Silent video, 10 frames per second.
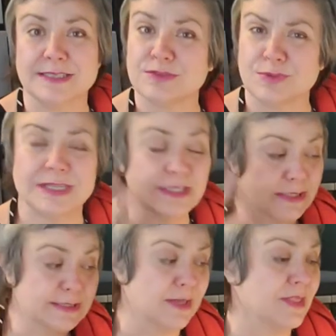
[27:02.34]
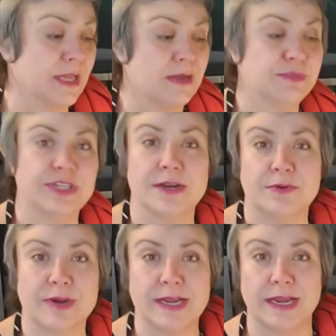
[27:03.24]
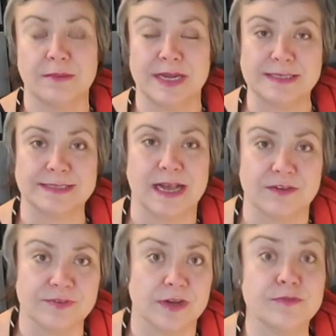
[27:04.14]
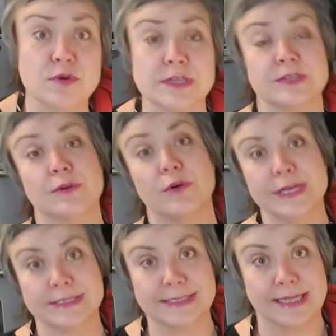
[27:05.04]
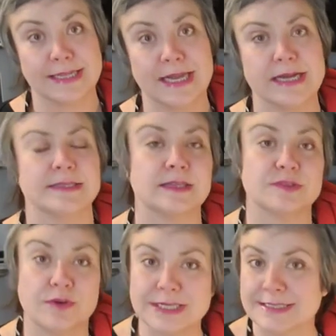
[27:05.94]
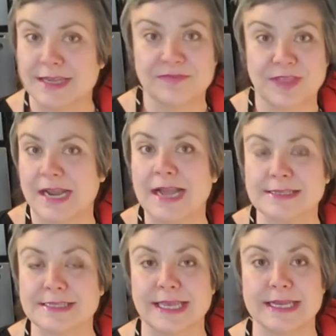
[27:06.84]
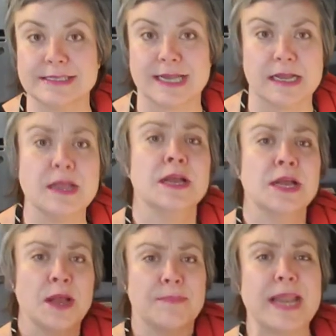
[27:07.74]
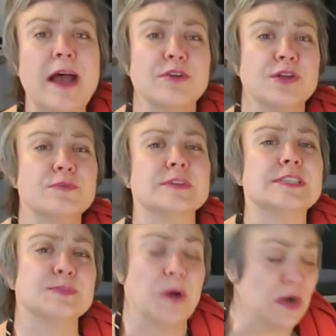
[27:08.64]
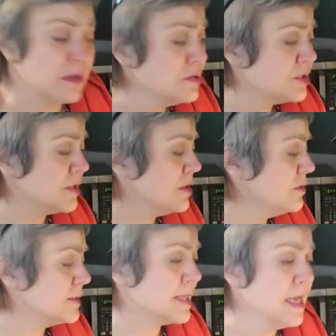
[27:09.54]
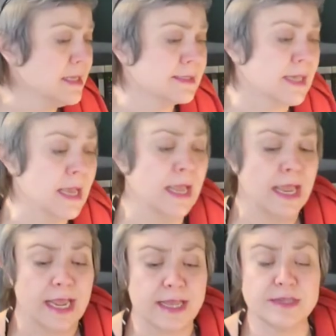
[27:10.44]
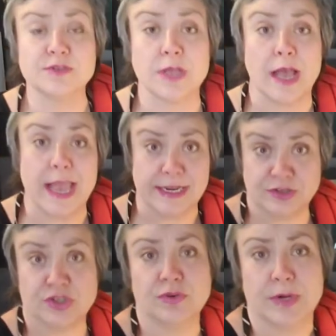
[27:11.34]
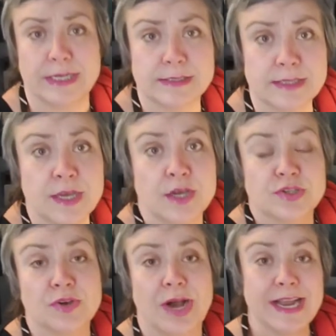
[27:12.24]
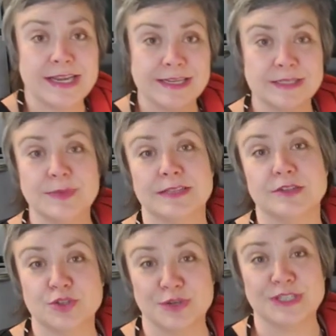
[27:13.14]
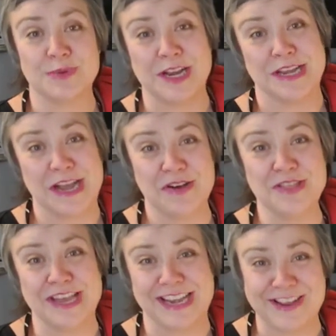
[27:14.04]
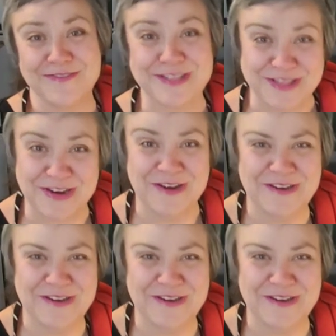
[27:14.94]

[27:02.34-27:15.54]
is really just something I'm generating in myself. Now, of course, there are always deadlines, there's always stuff that has to get done. But how you respond to those things is a choice. So I need to make the choice right now that even though